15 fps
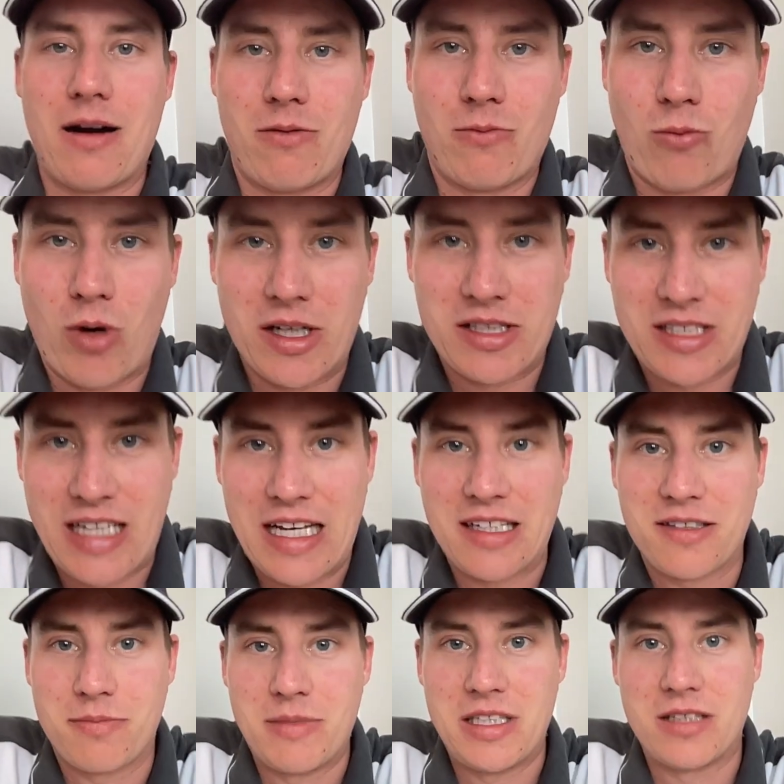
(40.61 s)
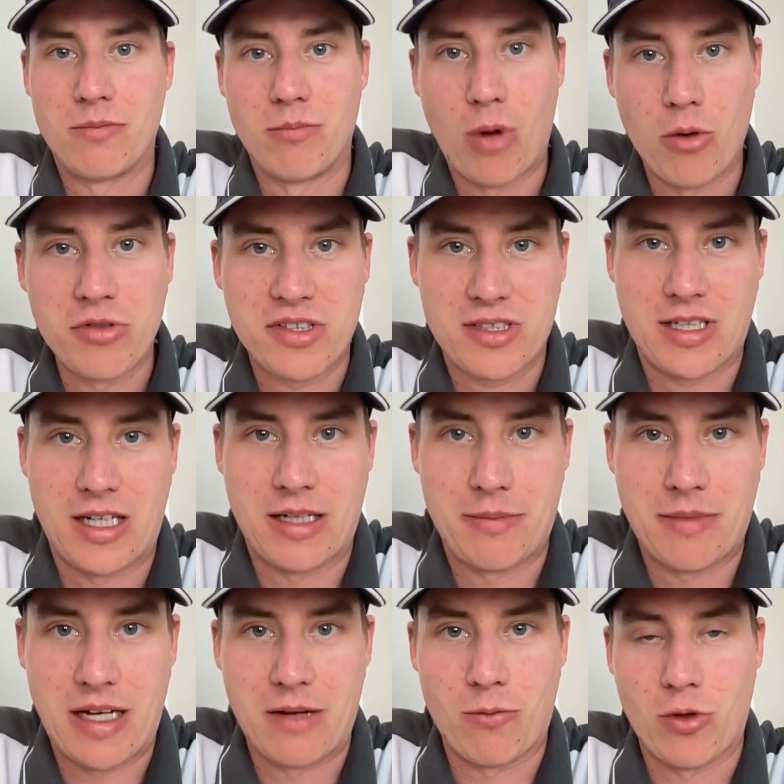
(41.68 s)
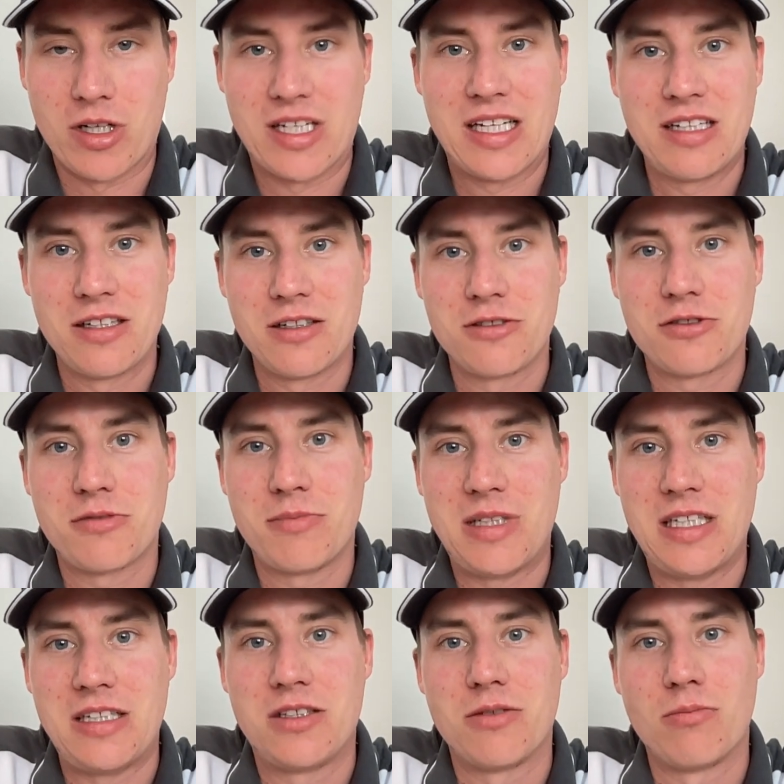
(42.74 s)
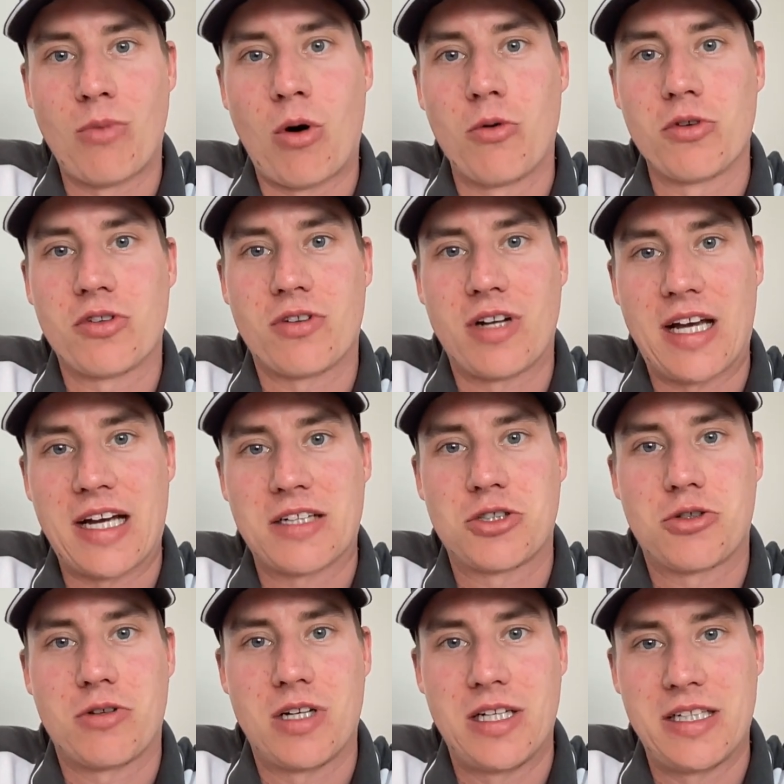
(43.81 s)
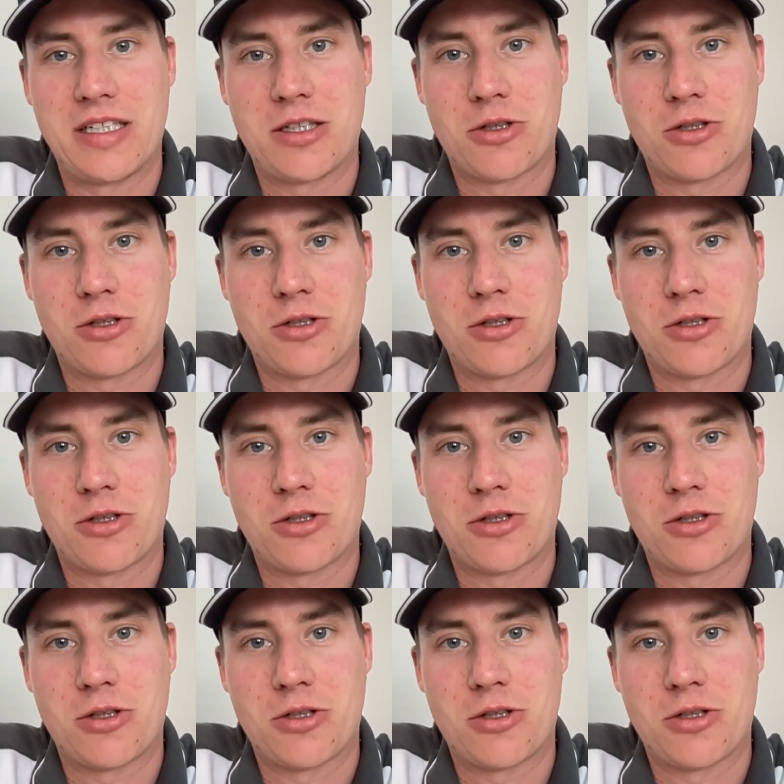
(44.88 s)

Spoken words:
what takes me the most time and what hinders me the most on actually